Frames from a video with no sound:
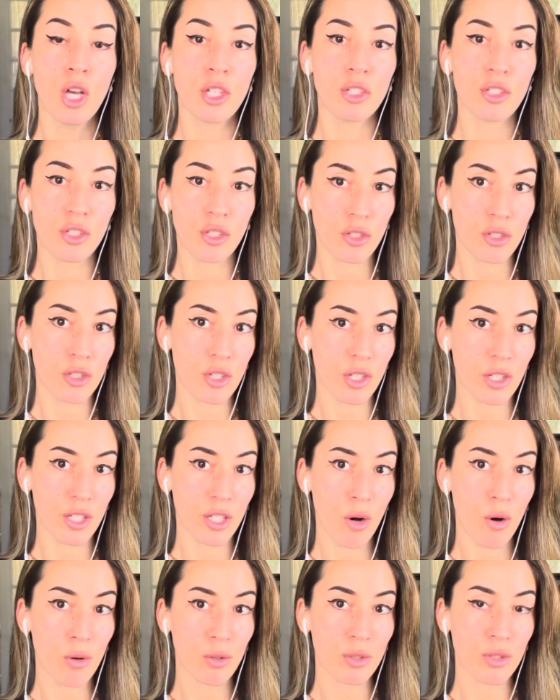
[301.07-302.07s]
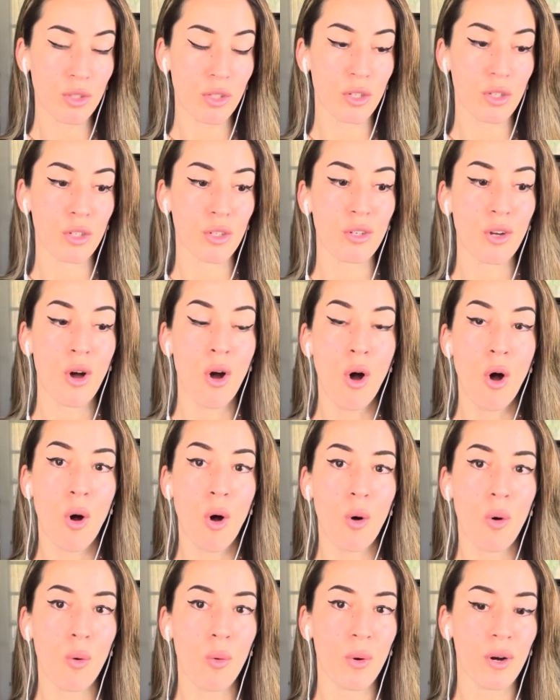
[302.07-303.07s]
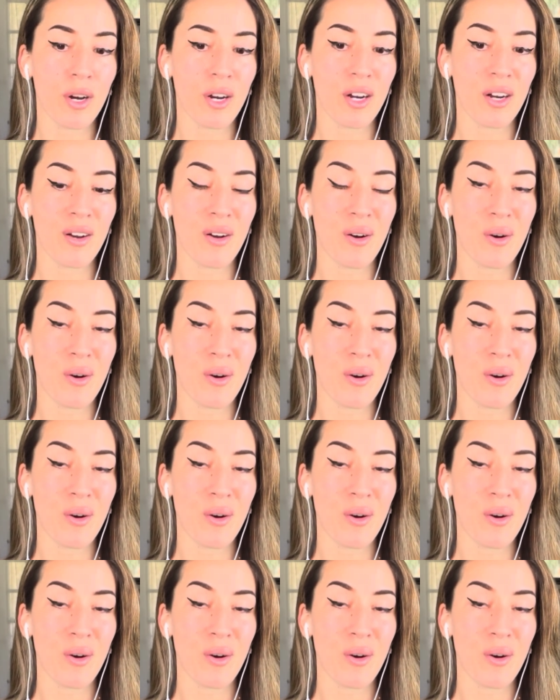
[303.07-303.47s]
surgically altered or